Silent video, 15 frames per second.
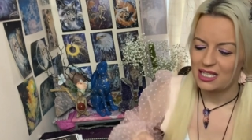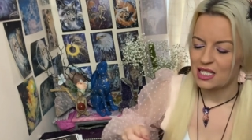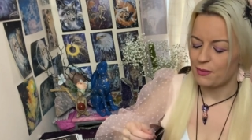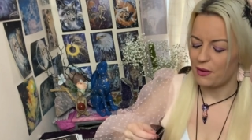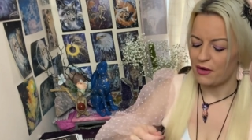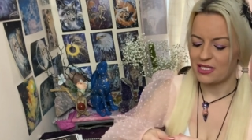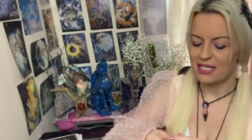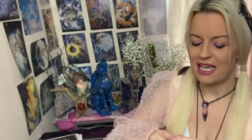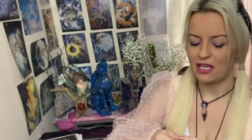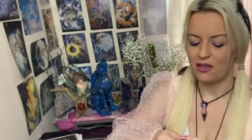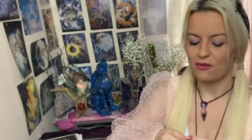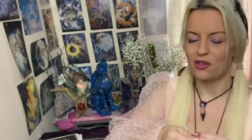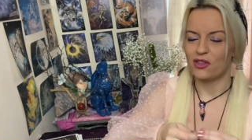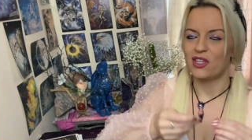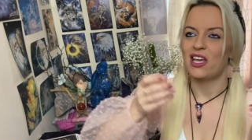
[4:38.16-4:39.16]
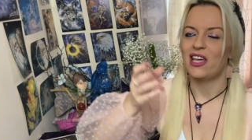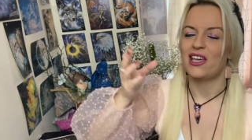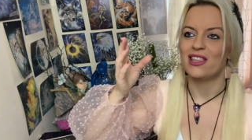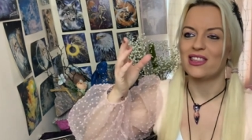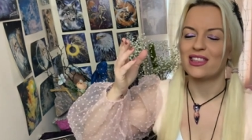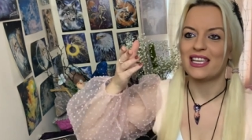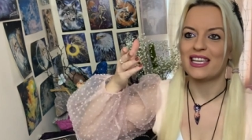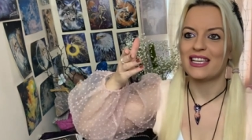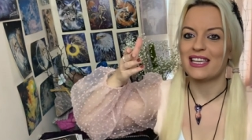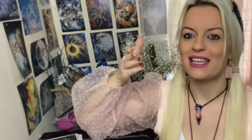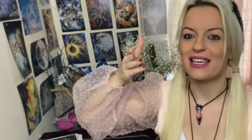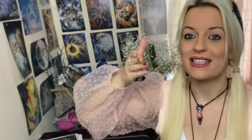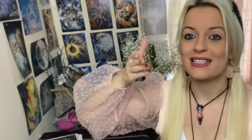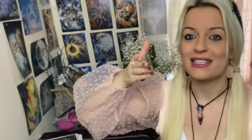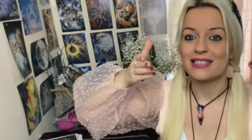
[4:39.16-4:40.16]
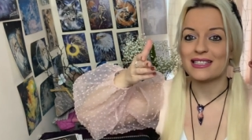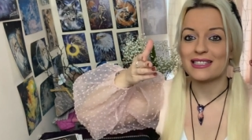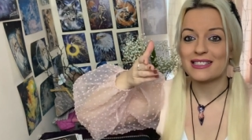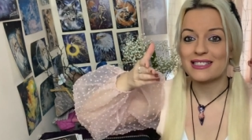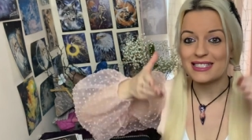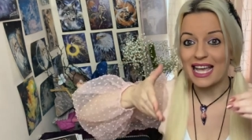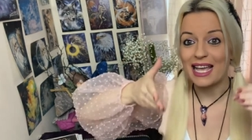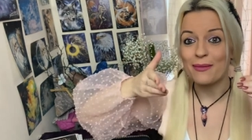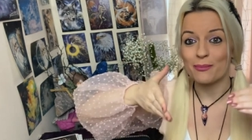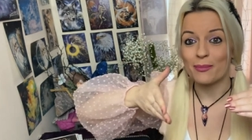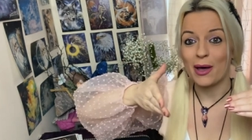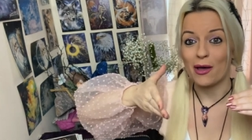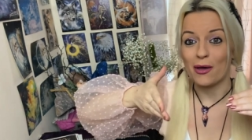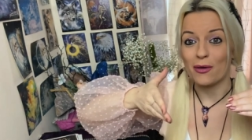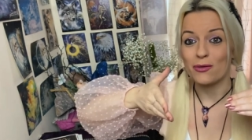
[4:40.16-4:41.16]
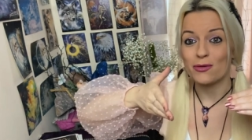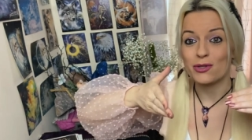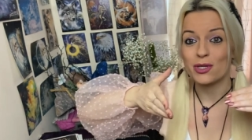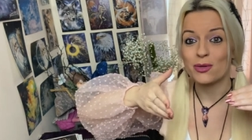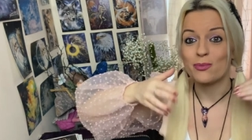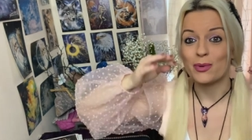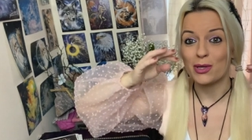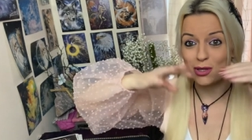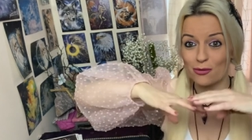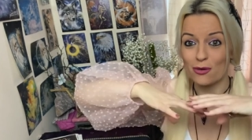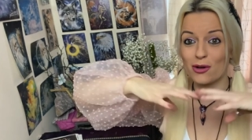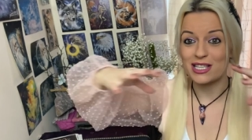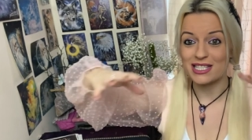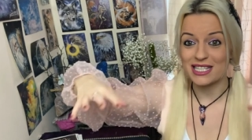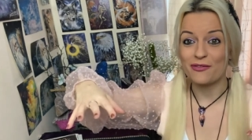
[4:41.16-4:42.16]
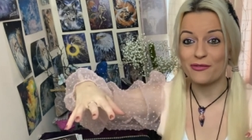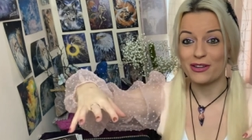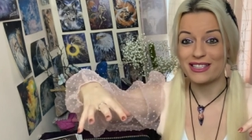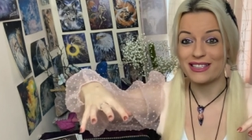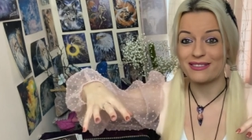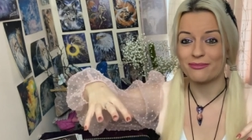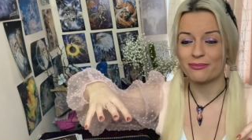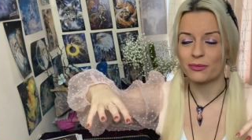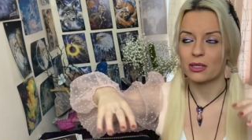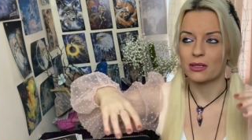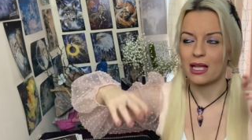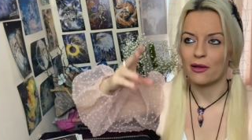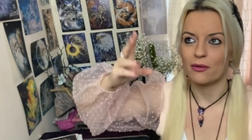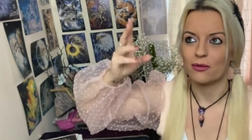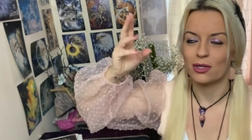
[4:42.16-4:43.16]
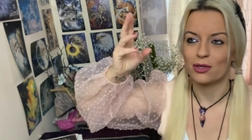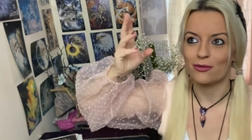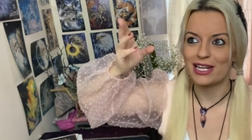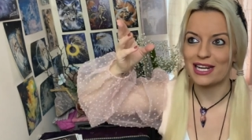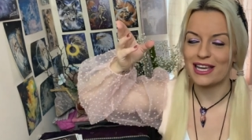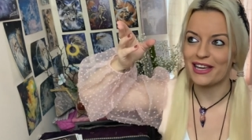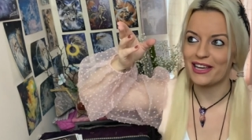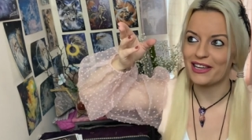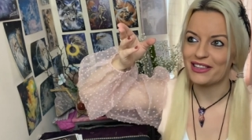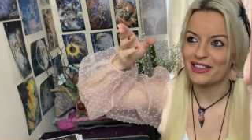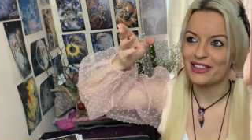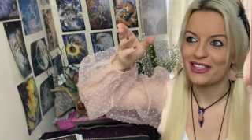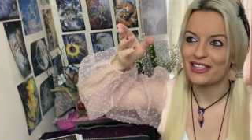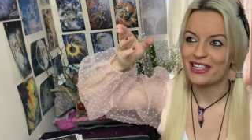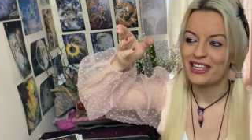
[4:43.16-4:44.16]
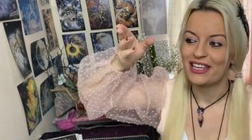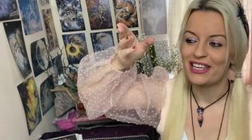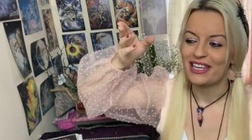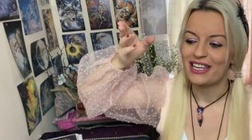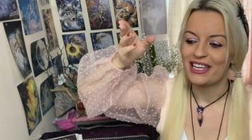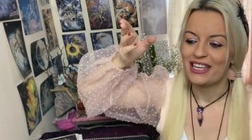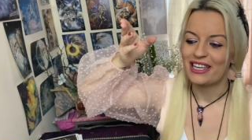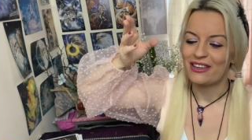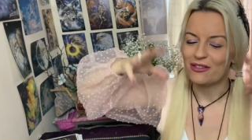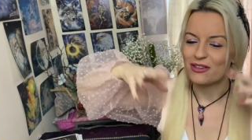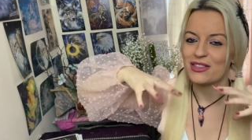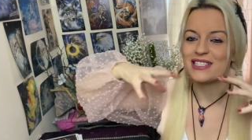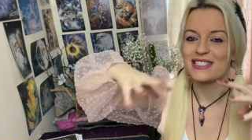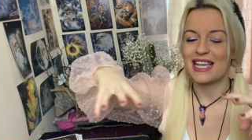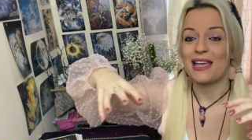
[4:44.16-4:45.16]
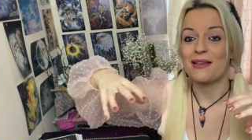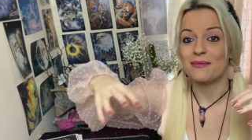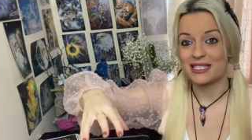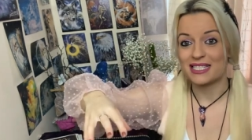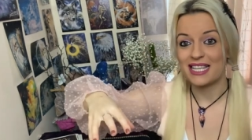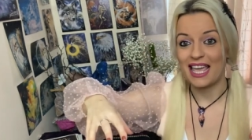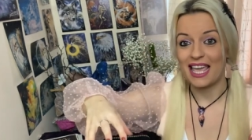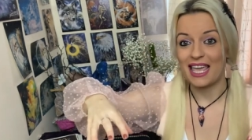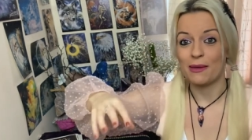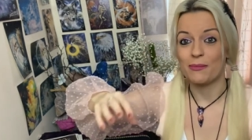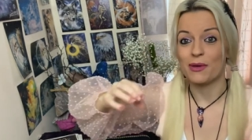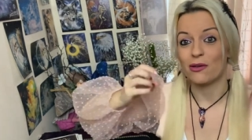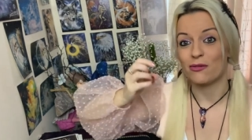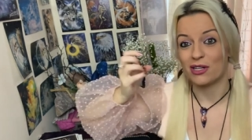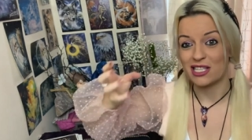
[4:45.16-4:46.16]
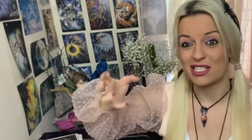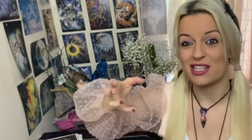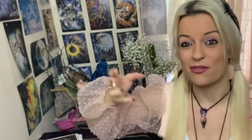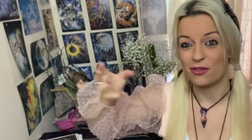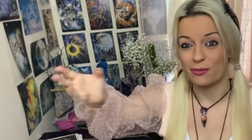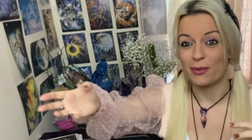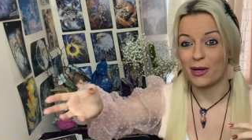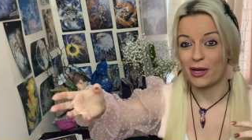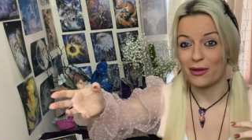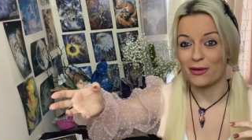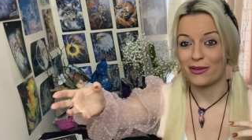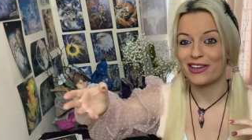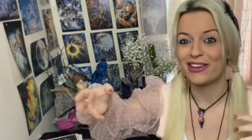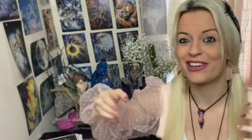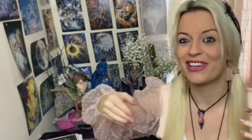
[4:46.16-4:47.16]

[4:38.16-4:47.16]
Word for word: Spirit's saying you're on the same boat, but you're on a different, you know, you're in a You're on the same sea, but you're in a different boat.